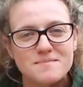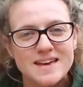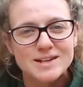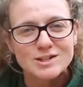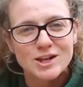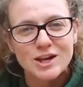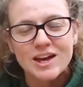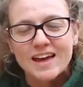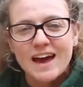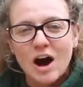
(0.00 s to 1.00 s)
meat. So
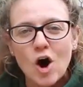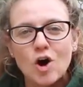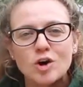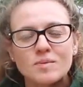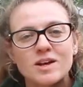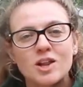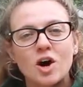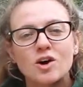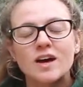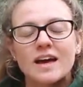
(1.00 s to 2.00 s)
they are coming
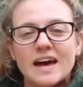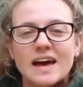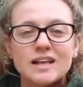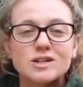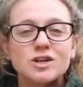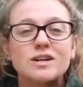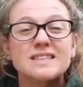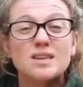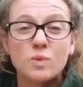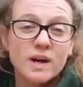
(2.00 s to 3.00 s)
along and
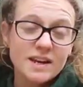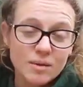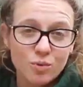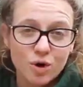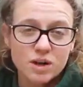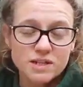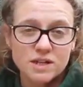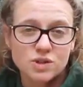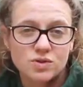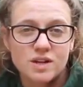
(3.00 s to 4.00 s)
starting the weaning
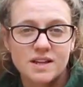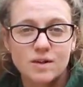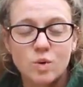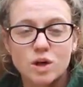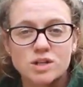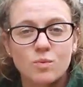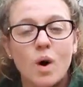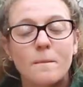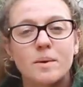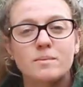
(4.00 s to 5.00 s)
process, really, watching
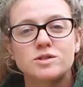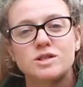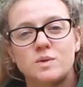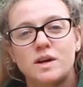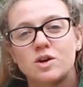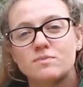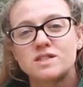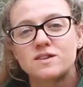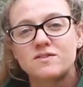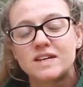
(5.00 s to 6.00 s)
what mum does when it
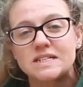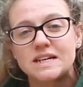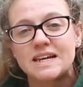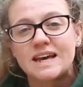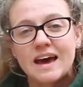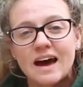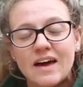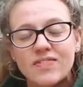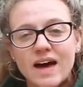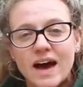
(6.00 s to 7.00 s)
comes to feeding.
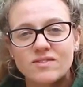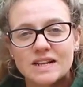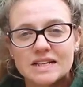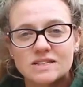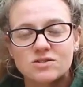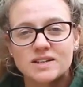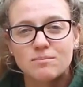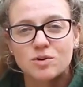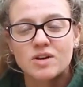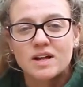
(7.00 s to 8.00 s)
And they're having a little
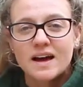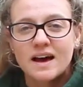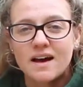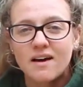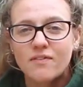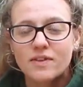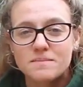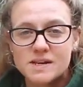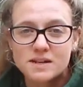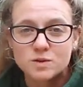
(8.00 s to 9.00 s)
nibble on the
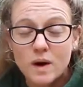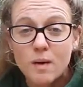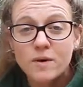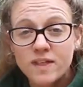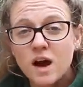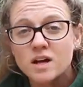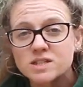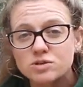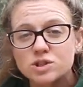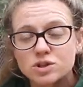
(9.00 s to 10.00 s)
meat as well. But they are
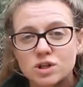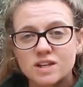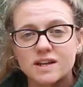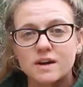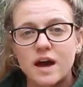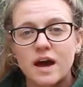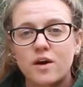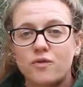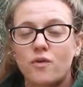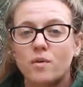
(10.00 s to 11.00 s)
still suckling
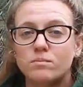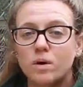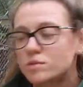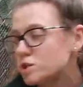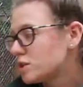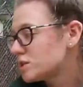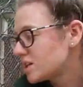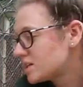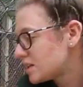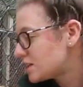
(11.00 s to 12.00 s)
from mum too.
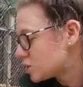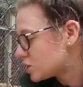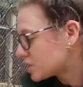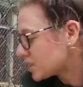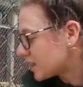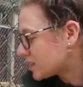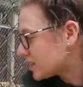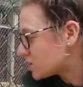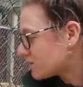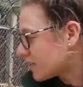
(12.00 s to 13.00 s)
So you see, she's just laid
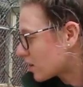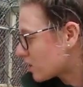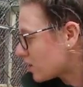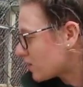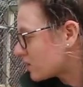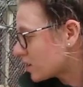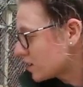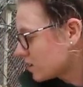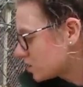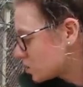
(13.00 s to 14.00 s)
here, so Matt come over
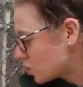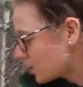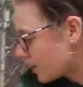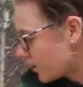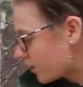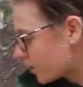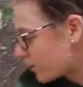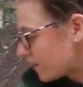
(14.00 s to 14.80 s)
shortly for a